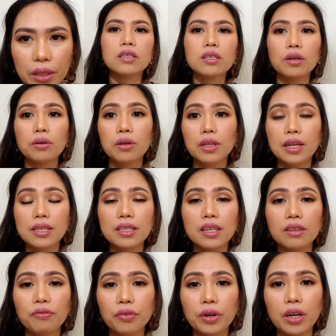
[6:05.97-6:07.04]
So that's
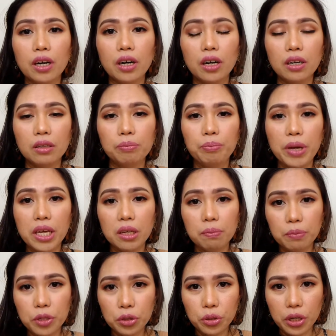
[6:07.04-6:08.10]
it for our makeup
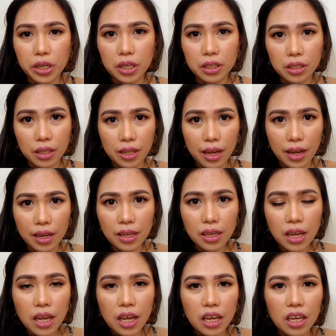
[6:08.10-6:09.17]
tutorial today.
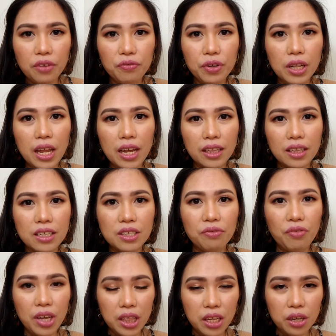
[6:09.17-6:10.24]
If you like this
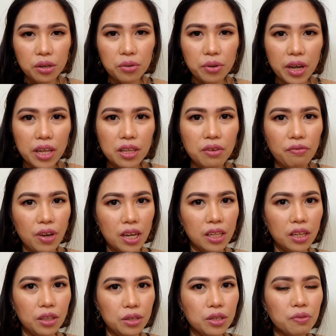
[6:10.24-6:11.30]
video and you find
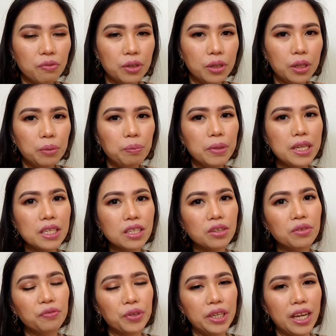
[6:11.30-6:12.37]
it useful, please
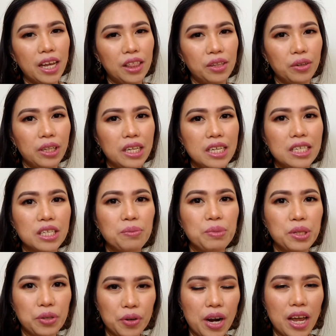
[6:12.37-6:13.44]
don't forget to click
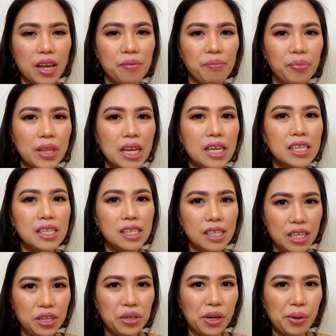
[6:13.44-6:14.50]
subscribe.
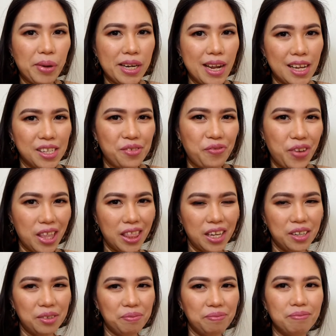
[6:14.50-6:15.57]
See you on my next
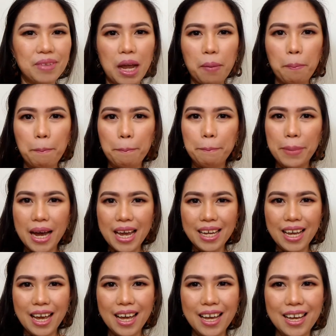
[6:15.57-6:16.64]
video. Bye
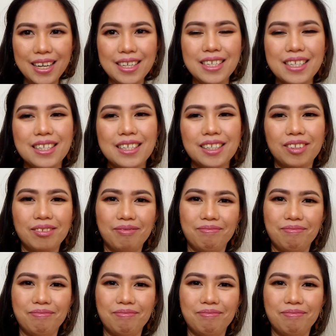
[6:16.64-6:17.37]
guys!